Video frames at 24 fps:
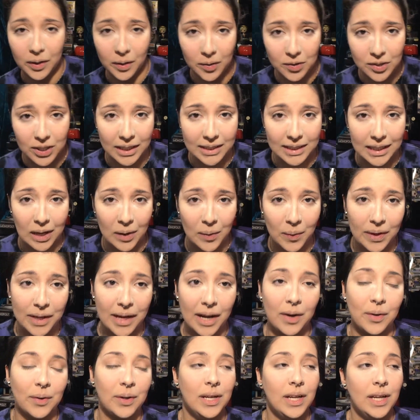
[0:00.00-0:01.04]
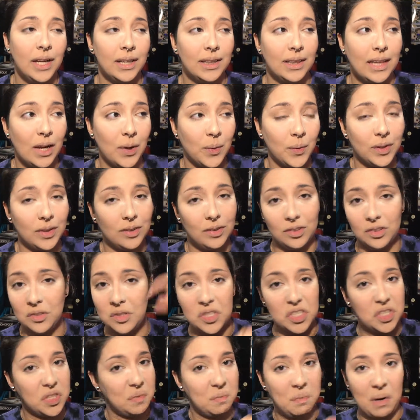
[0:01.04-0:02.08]
go check that one out, that one's
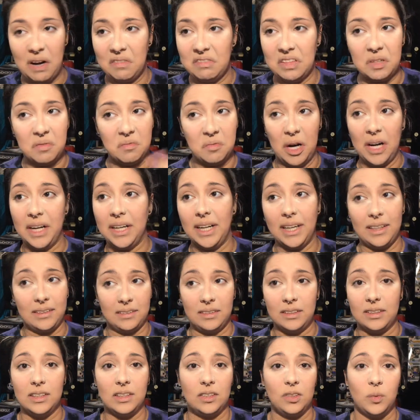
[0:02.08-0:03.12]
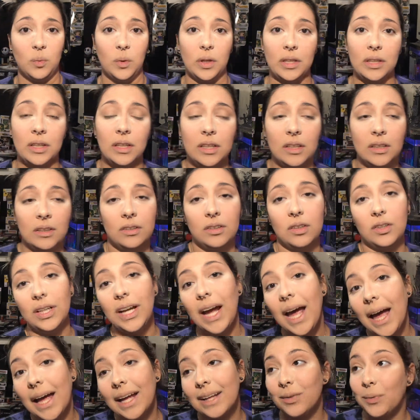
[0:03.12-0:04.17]
just probably right next to this one. So
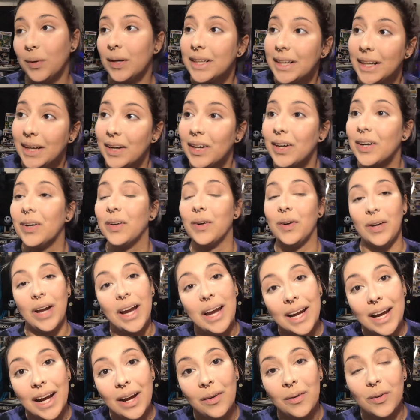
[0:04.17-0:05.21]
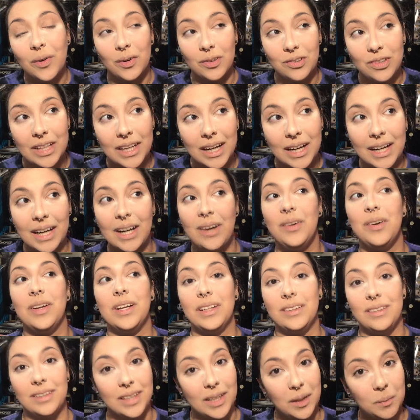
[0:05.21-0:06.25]
yeah, it's right there. Go hang out, go check it out.
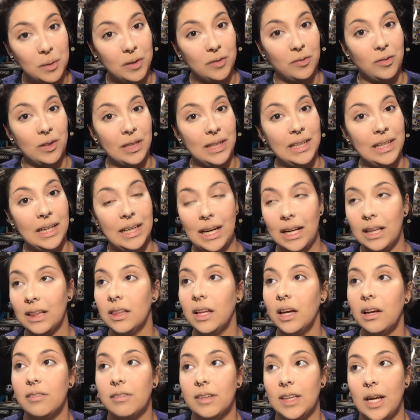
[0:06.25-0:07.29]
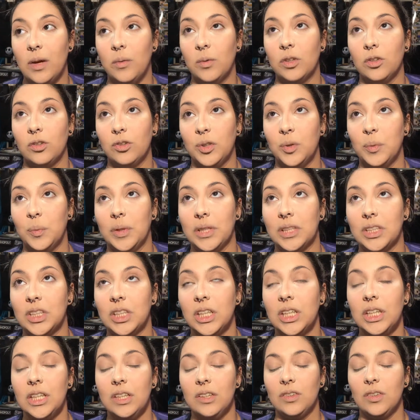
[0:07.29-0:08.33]
It's gonna be fun, and I loved that one so much,
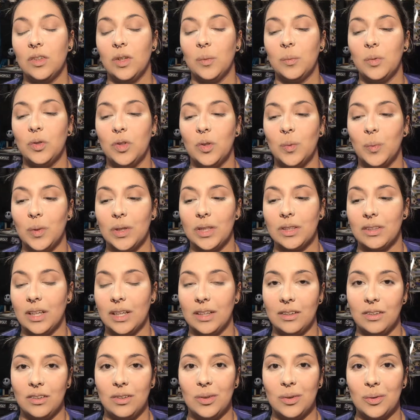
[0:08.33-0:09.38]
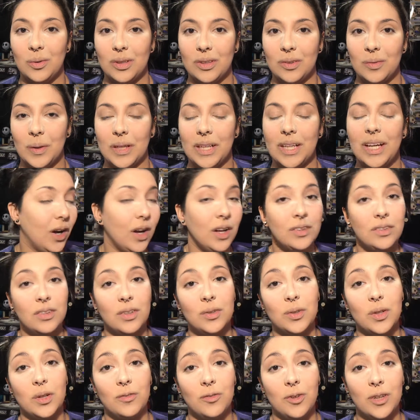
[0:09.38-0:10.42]
so I'm super excited to do this one. Also,
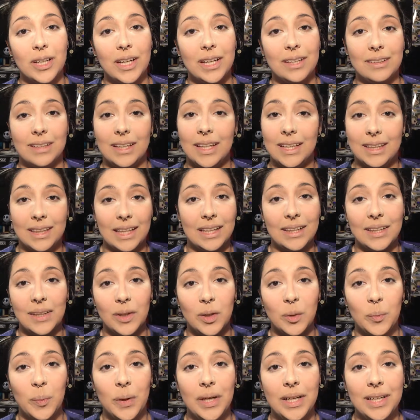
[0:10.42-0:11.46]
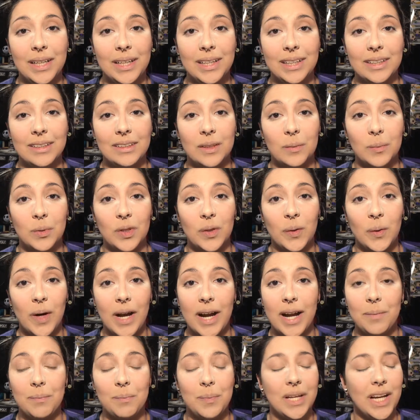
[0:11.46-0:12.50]
don't forget to hit that little button and
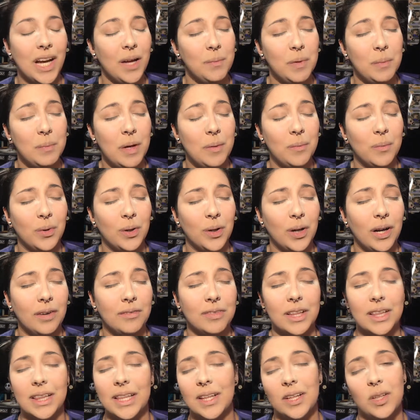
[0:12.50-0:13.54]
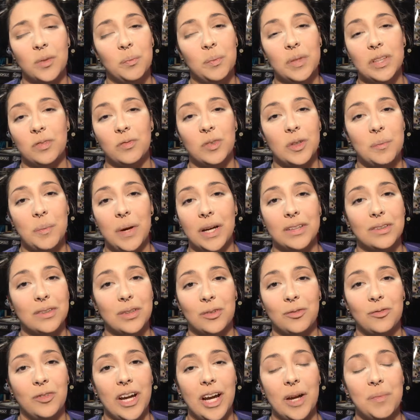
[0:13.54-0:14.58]
subscribe, become a member of the Little Misfit
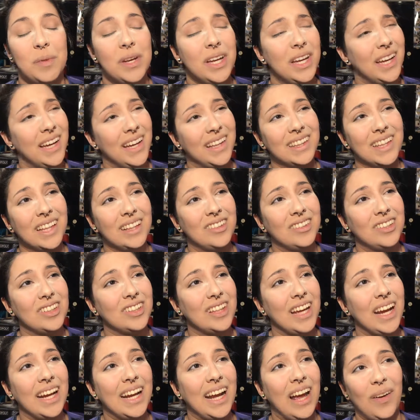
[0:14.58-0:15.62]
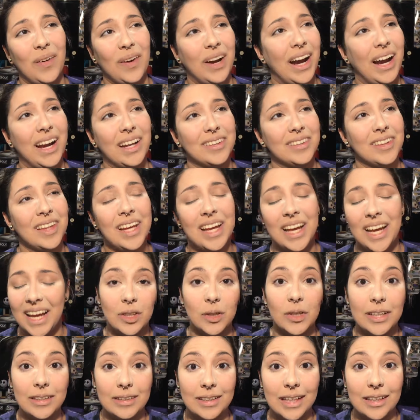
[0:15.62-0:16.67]
Monster fam, and let's just hang out, guys.
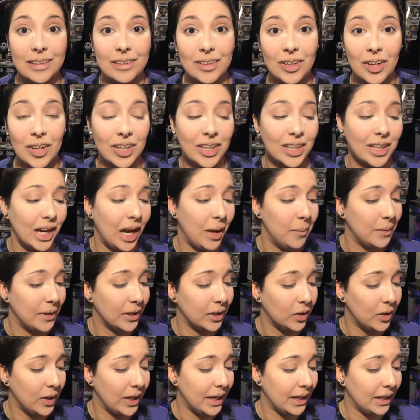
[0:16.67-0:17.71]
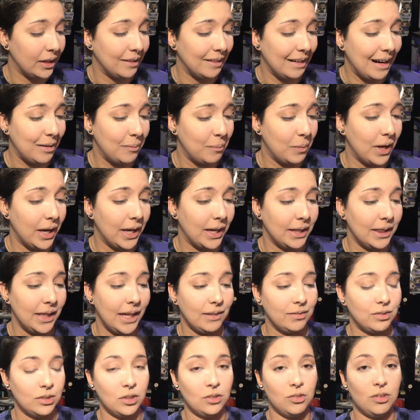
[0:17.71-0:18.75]
So let's get started. I'm gonna go ahead and grab my
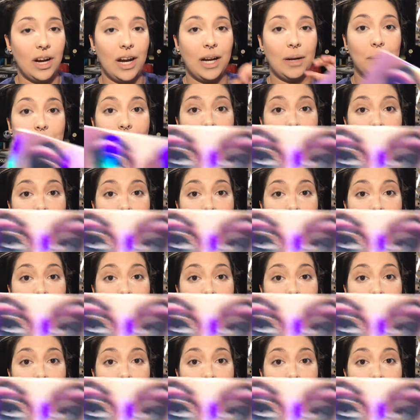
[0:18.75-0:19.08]
Life's a Drag